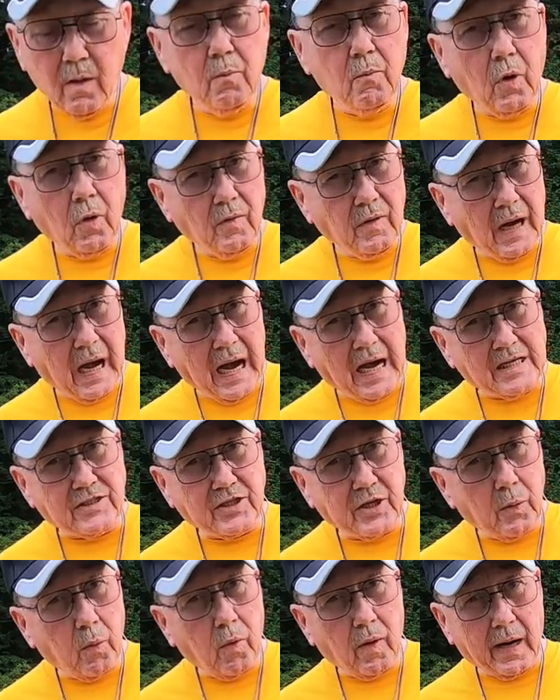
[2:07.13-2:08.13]
But
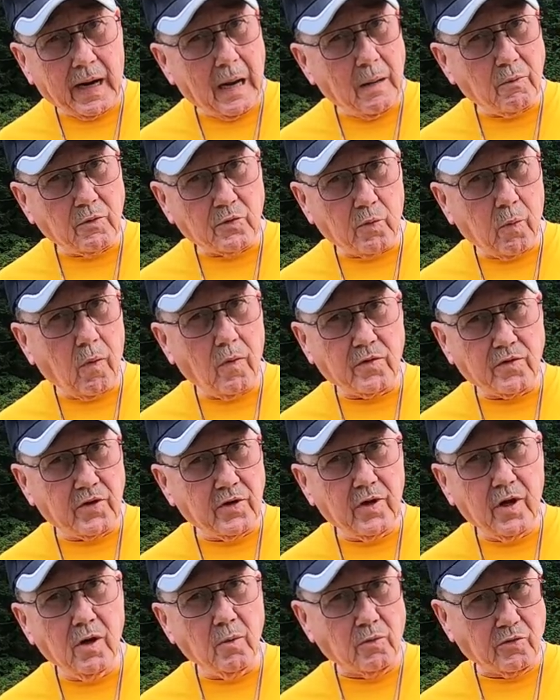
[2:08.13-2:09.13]
actually what I was wanting to
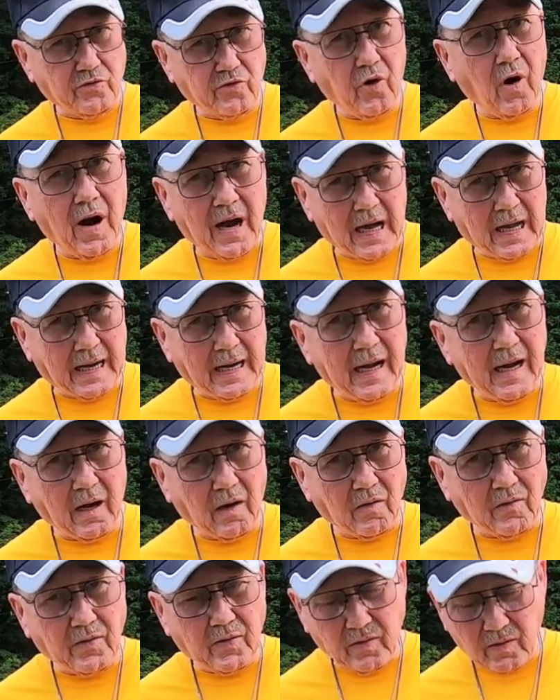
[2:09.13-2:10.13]
do was dry it
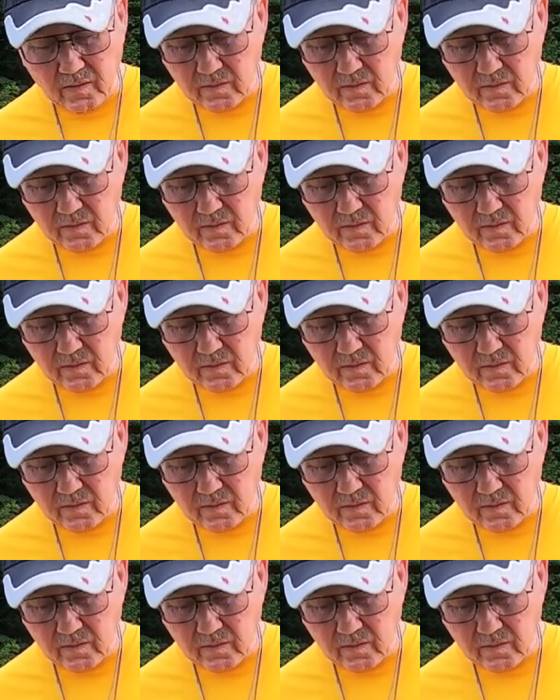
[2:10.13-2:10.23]
out,